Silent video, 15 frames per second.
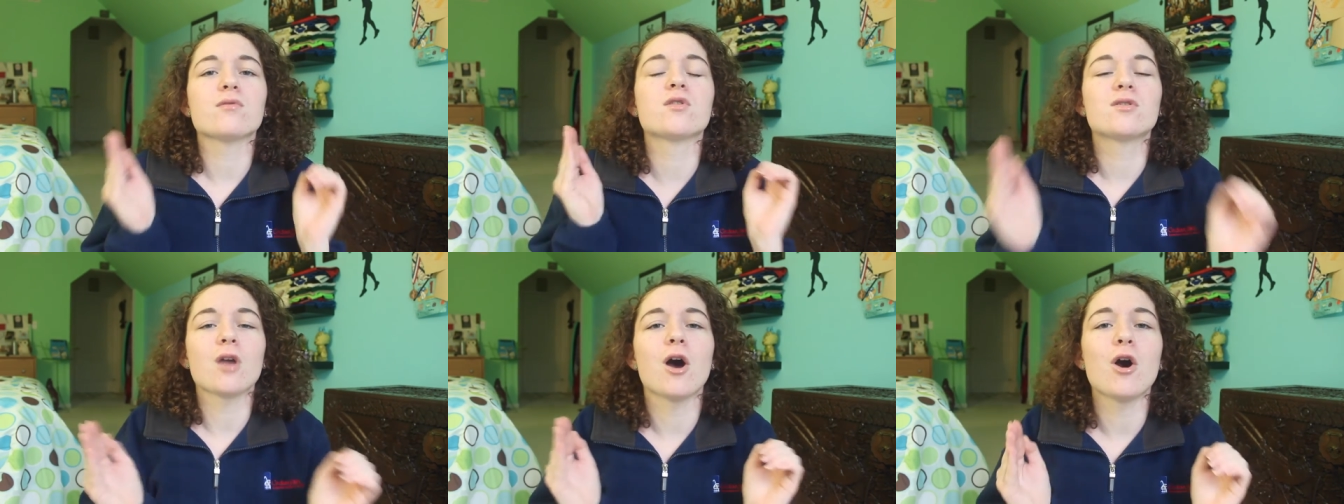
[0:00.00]

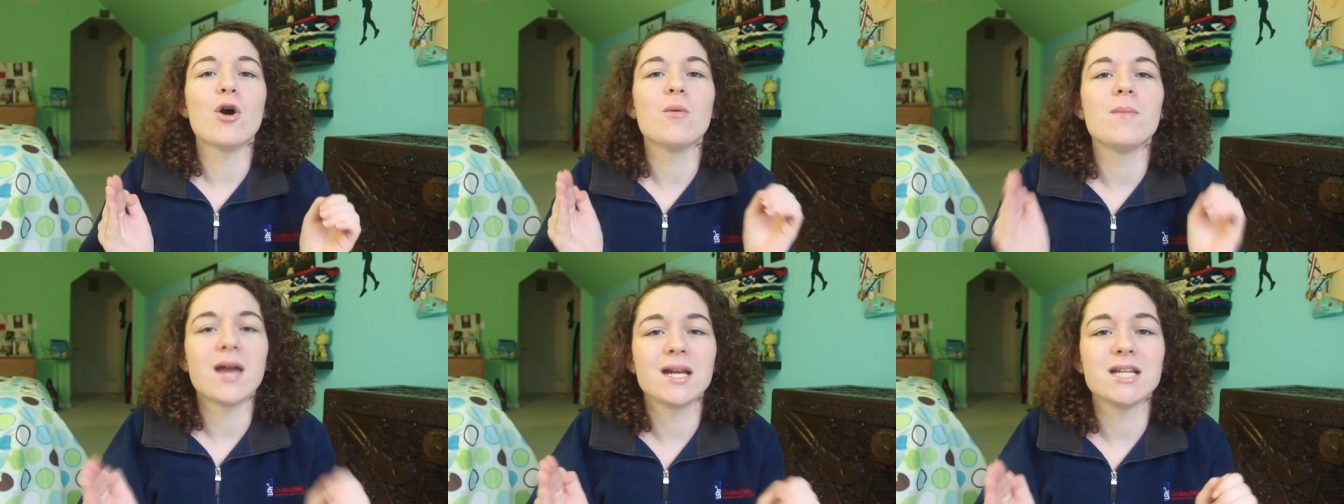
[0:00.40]

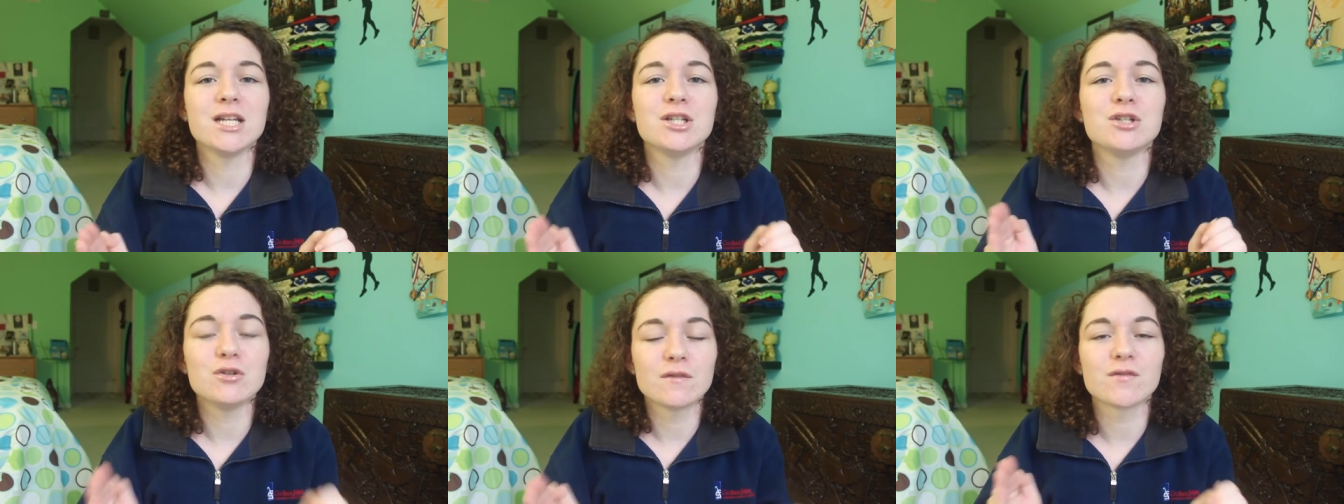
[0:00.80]
so
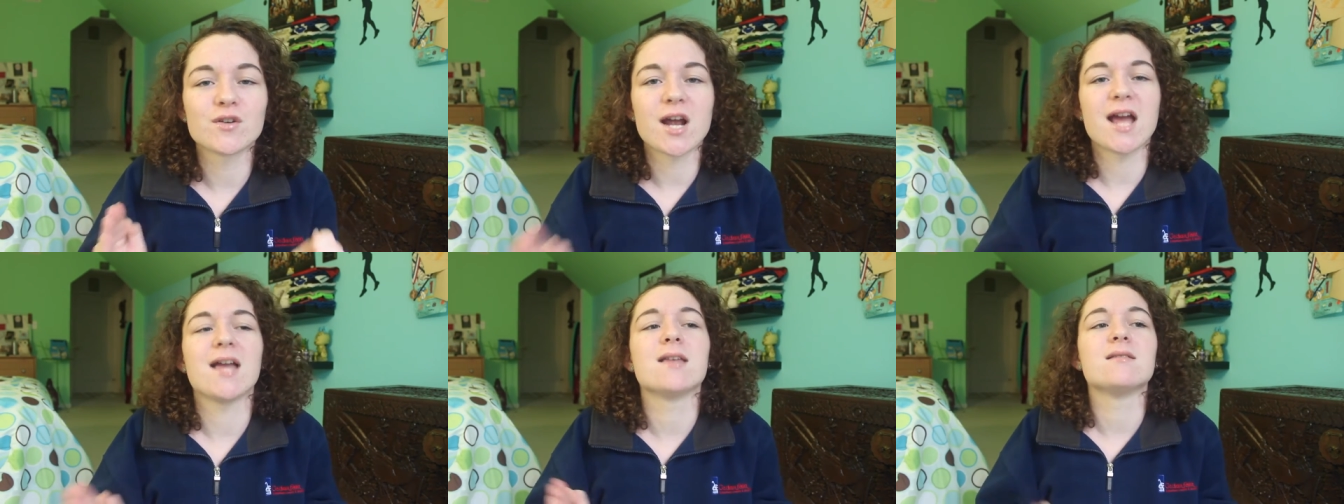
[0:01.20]
many new
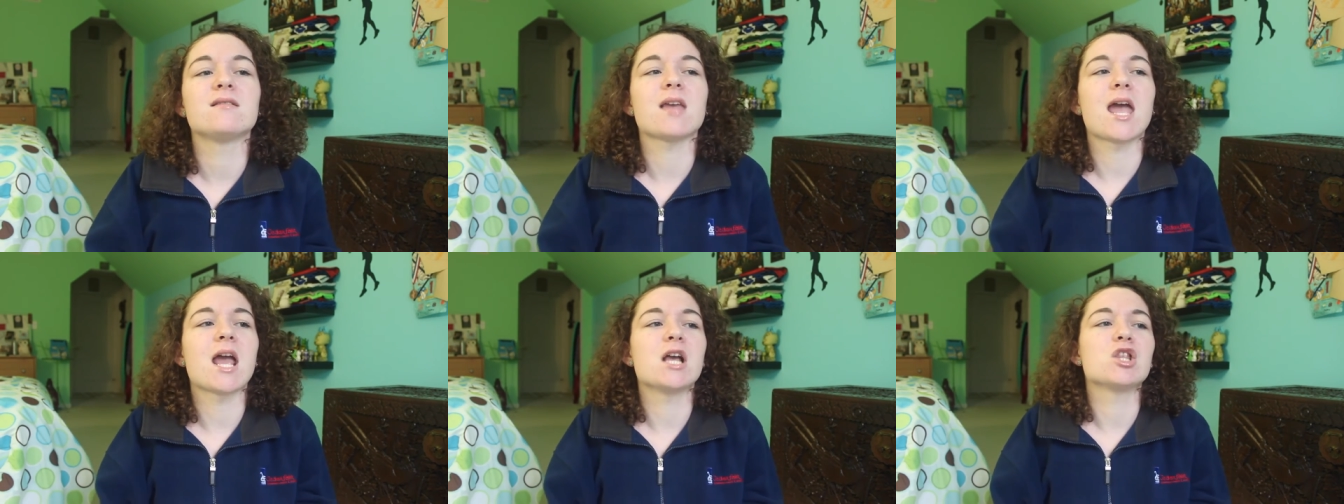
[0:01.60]
friends
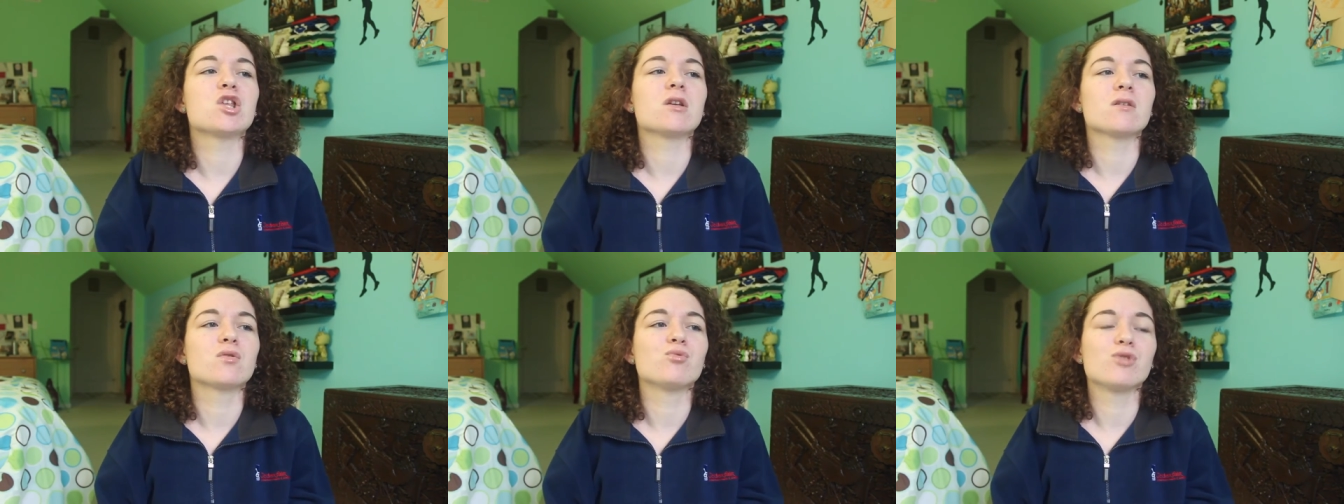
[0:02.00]
and
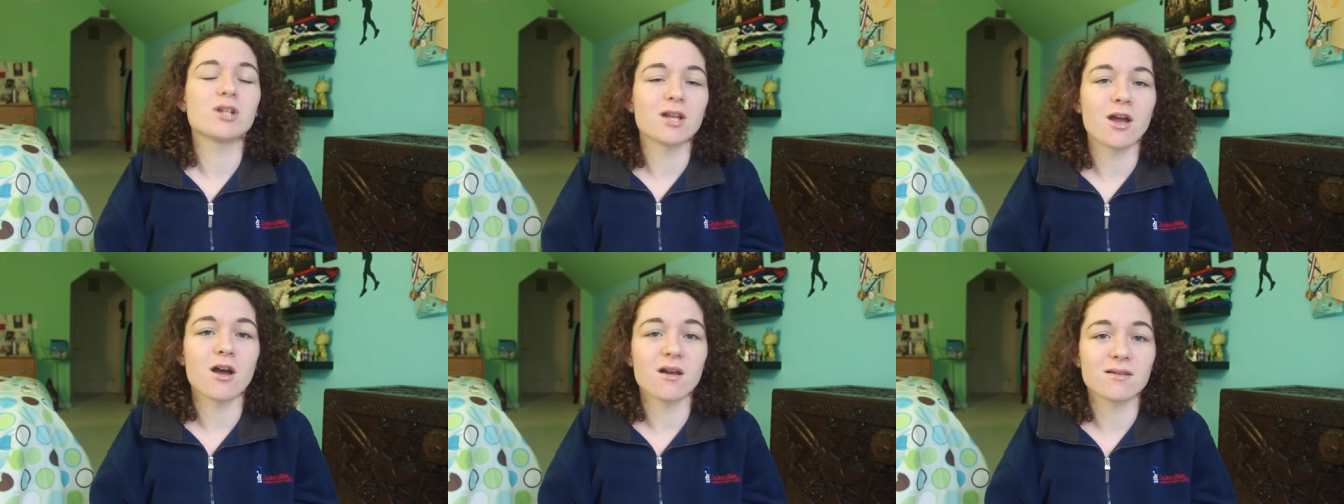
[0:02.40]
just
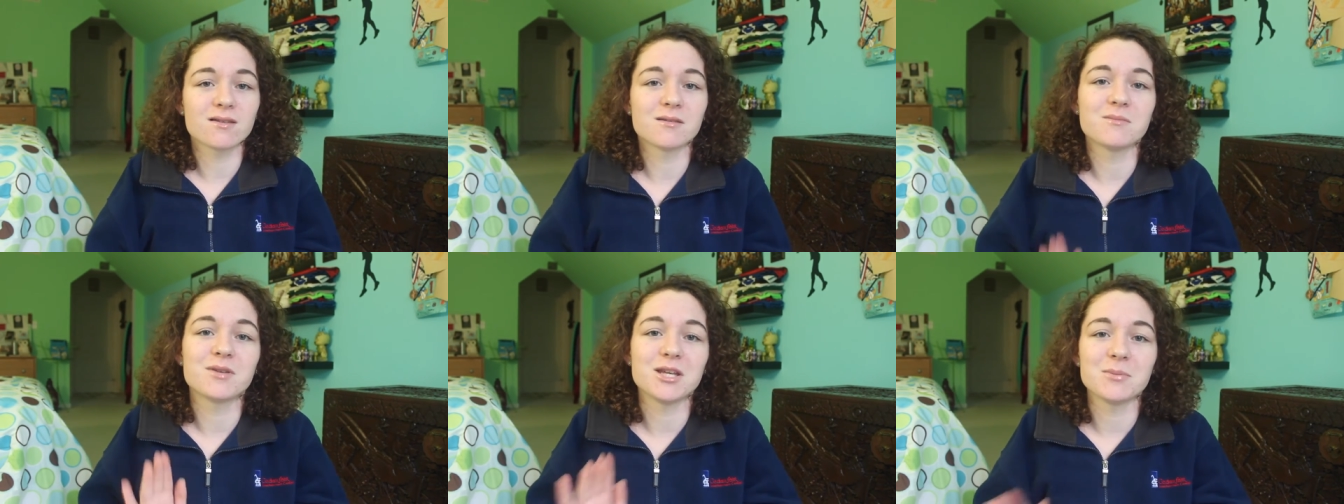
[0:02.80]
really
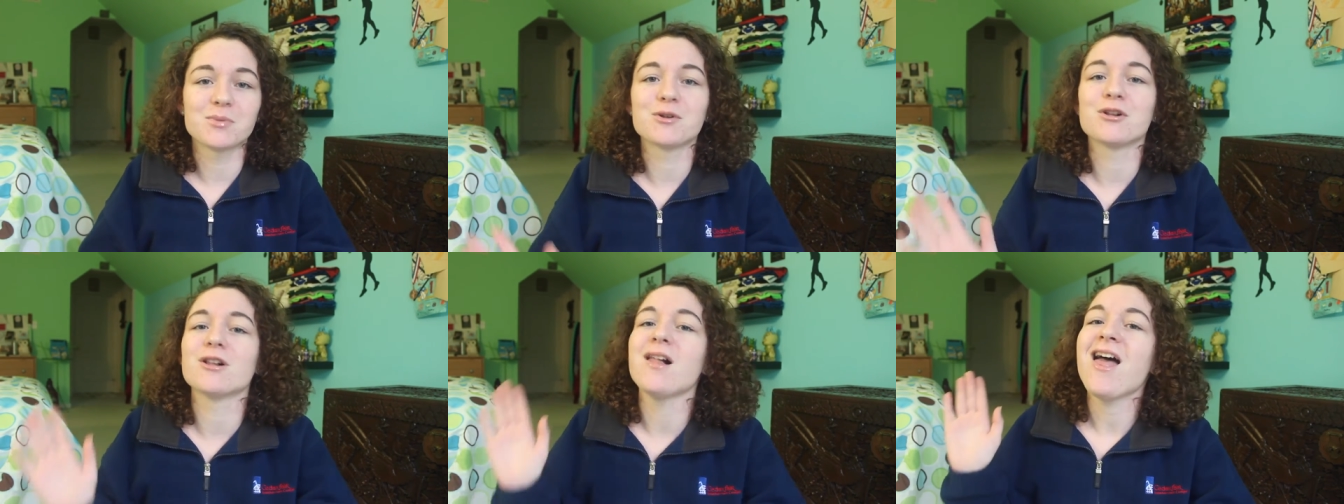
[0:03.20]
awesome
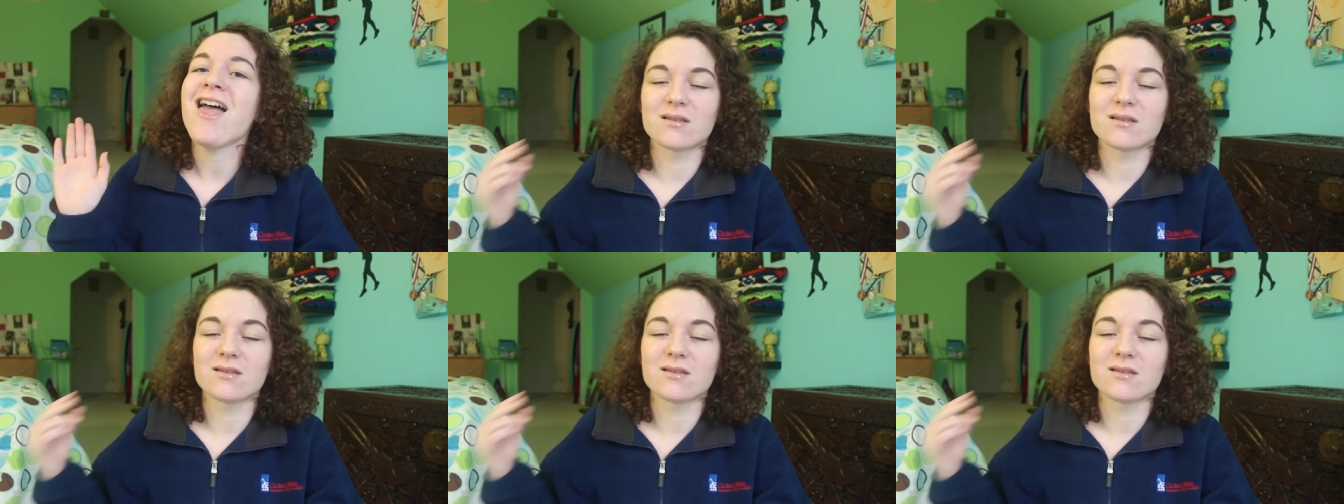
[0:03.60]
people.